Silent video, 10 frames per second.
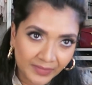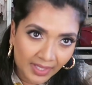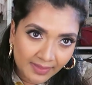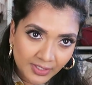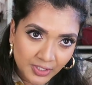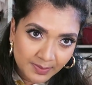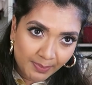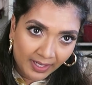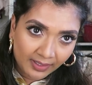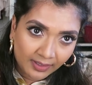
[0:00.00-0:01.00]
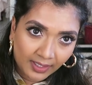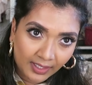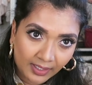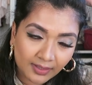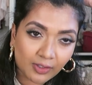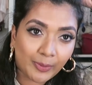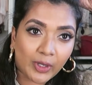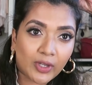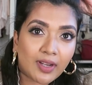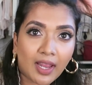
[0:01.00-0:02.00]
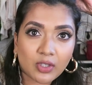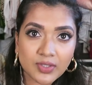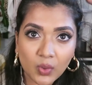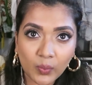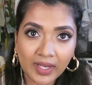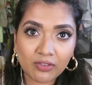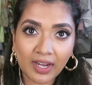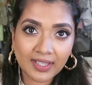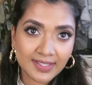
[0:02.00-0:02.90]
and then just pin in it. Oh my god, I look so weird, right?